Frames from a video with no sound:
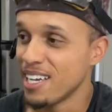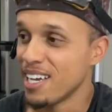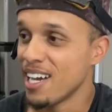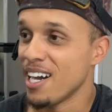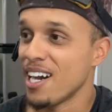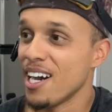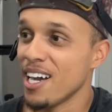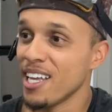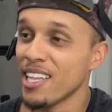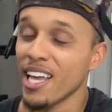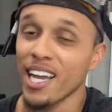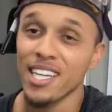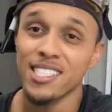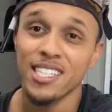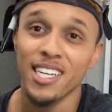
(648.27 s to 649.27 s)
And
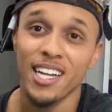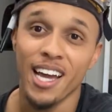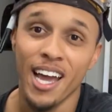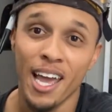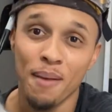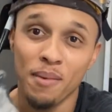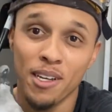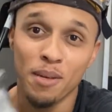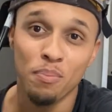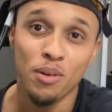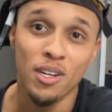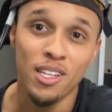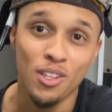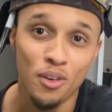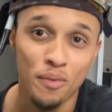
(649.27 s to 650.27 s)
like I said, I am gonna
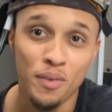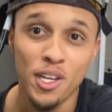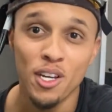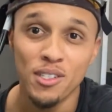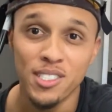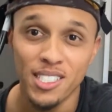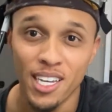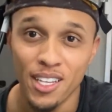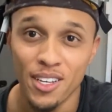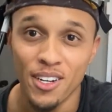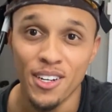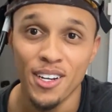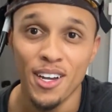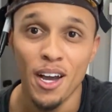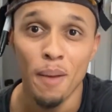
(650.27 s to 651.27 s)
put a little video
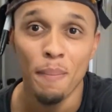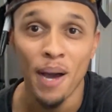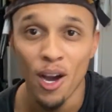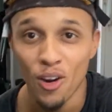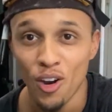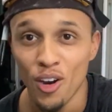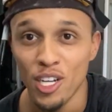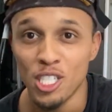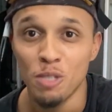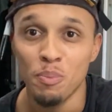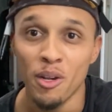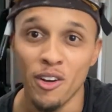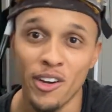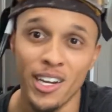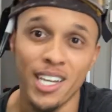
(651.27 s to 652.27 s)
together about our
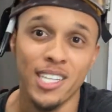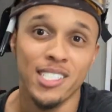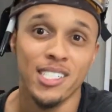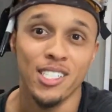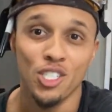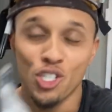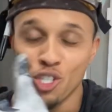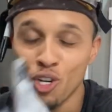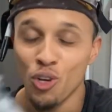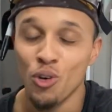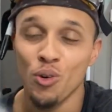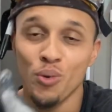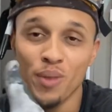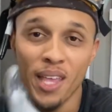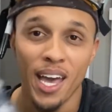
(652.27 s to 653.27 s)
experience and
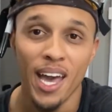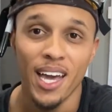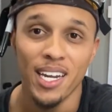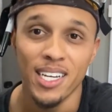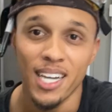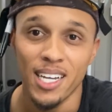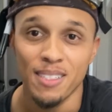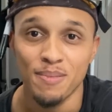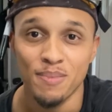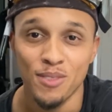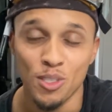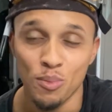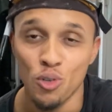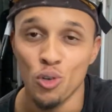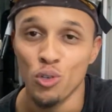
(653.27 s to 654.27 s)
show that. I got
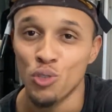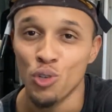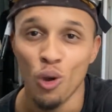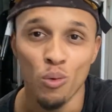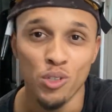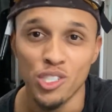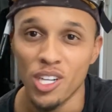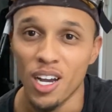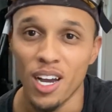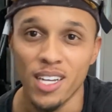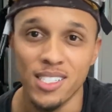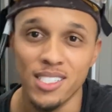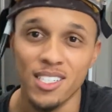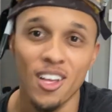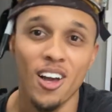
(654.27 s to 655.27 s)
some cool drone
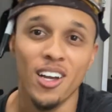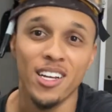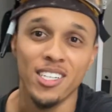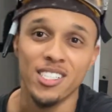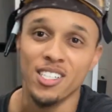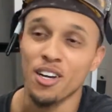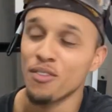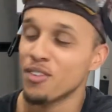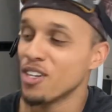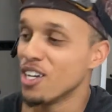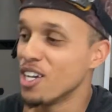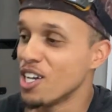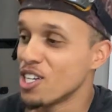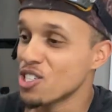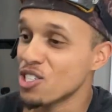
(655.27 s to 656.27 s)
shots and all that kind of stuff.
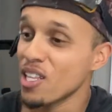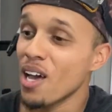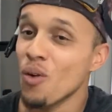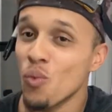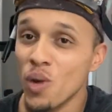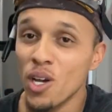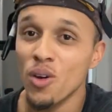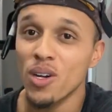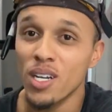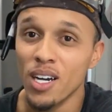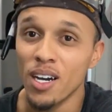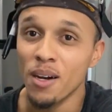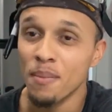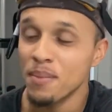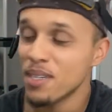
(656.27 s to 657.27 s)
So that will
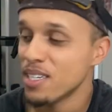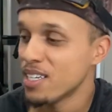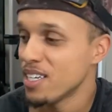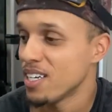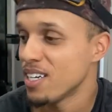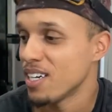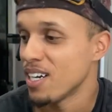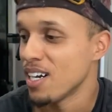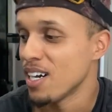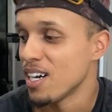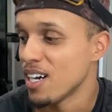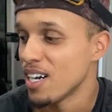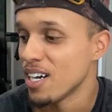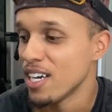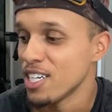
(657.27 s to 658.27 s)
come.
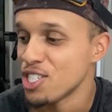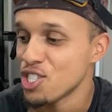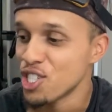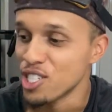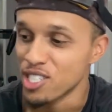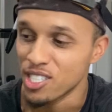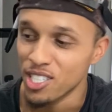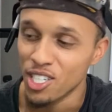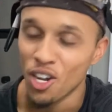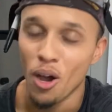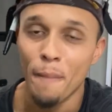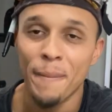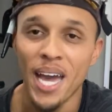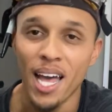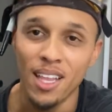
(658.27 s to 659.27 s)
It's just, you know, a
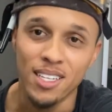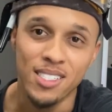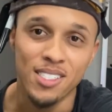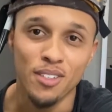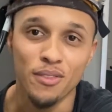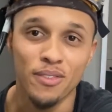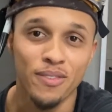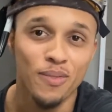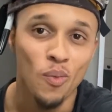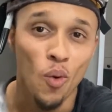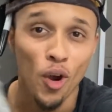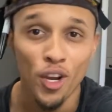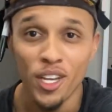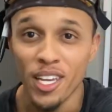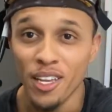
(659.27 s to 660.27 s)
balance of
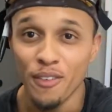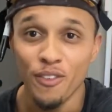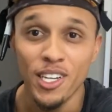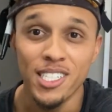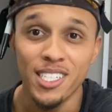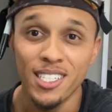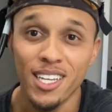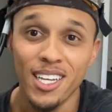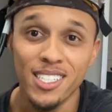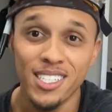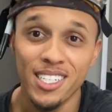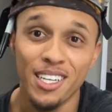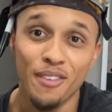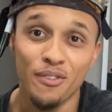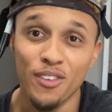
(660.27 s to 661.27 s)
working, fixing things that
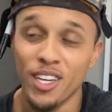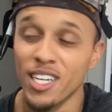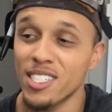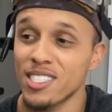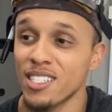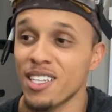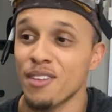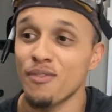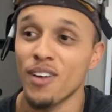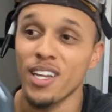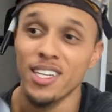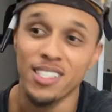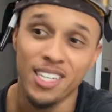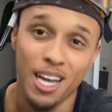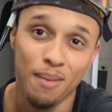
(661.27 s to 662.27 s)
we can fix, and then
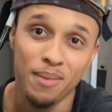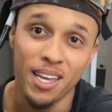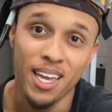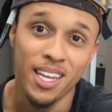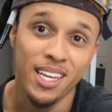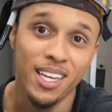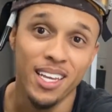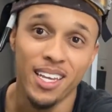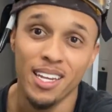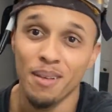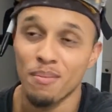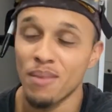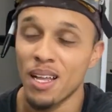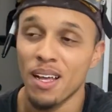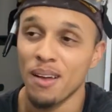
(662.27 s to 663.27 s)
finding time to edit
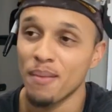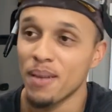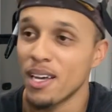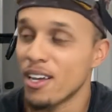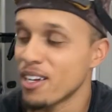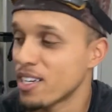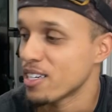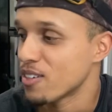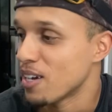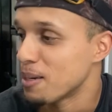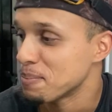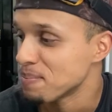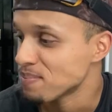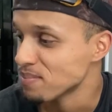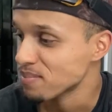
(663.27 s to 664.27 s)
and blah, blah, that crap.
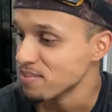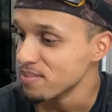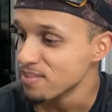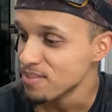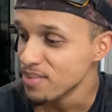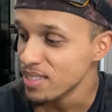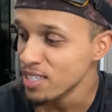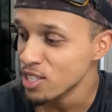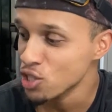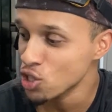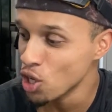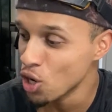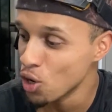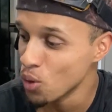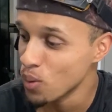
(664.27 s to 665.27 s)

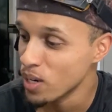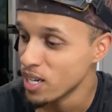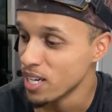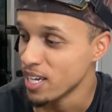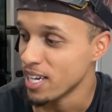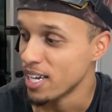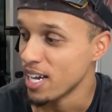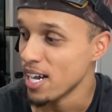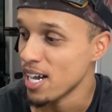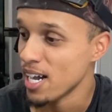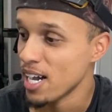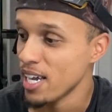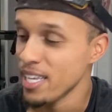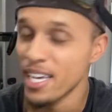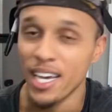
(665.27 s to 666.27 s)
So,
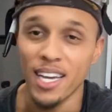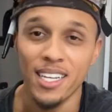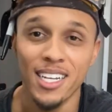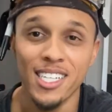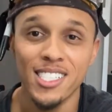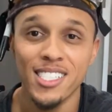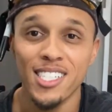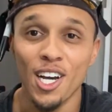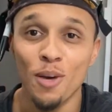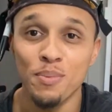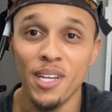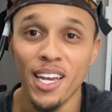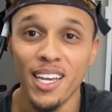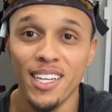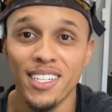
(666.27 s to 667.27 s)
yeah, that's just an
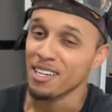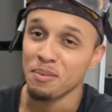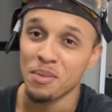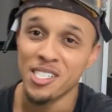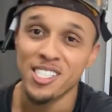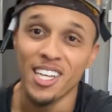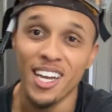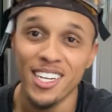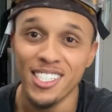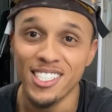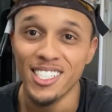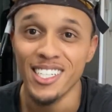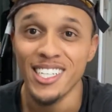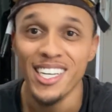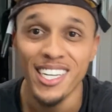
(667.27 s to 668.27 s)
update. I'm excited
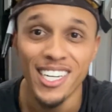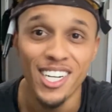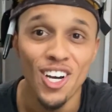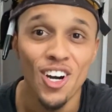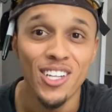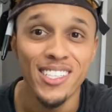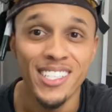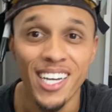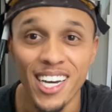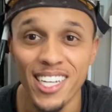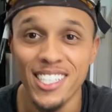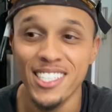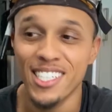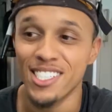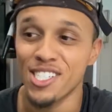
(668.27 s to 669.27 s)
to get it all
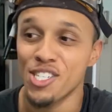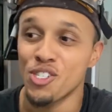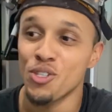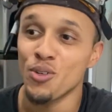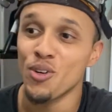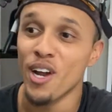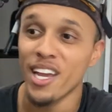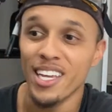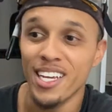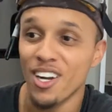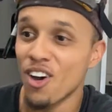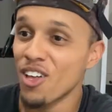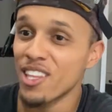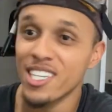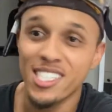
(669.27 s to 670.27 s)
done, because the sooner I get
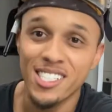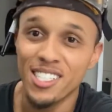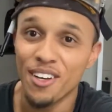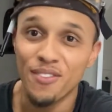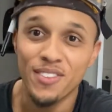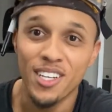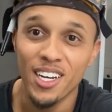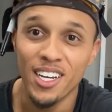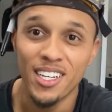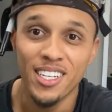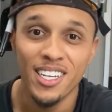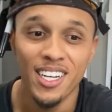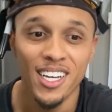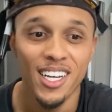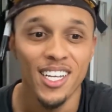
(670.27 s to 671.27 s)
all this stuff done,
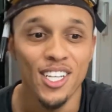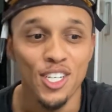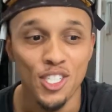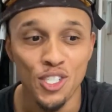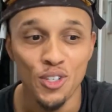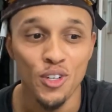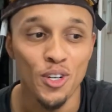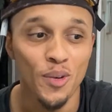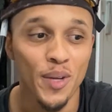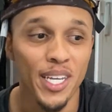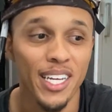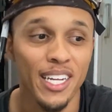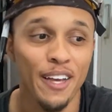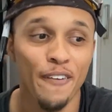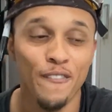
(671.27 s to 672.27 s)
the sooner we
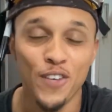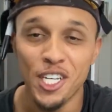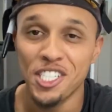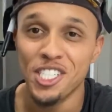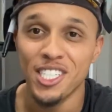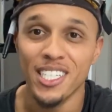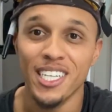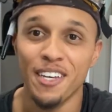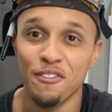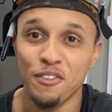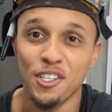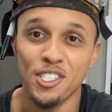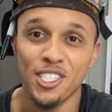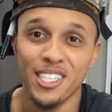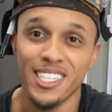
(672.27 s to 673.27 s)
can
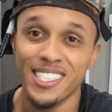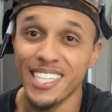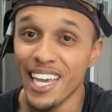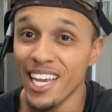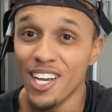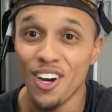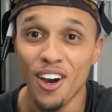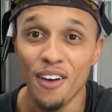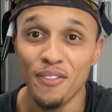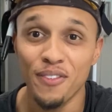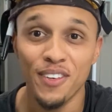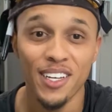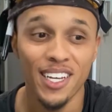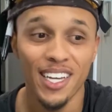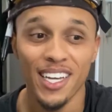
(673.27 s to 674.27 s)
officially take off,
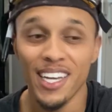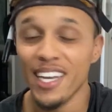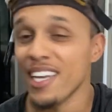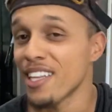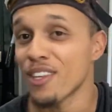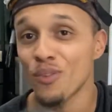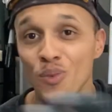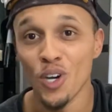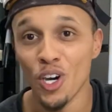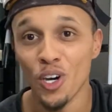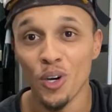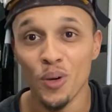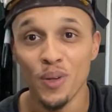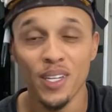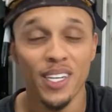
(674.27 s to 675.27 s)
hit the
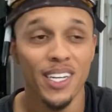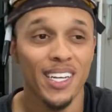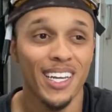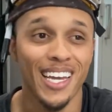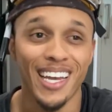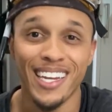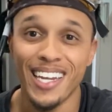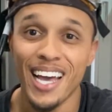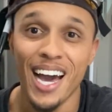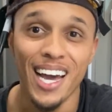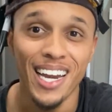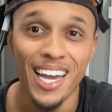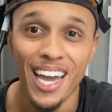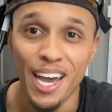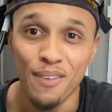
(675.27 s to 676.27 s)
road, and
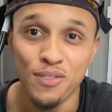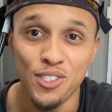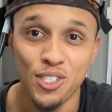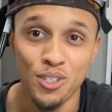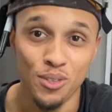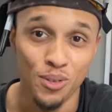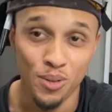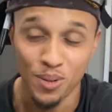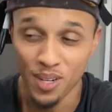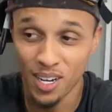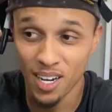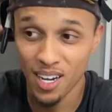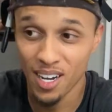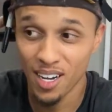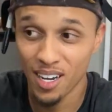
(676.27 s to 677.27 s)
not have
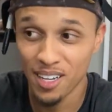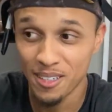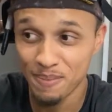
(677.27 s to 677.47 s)
to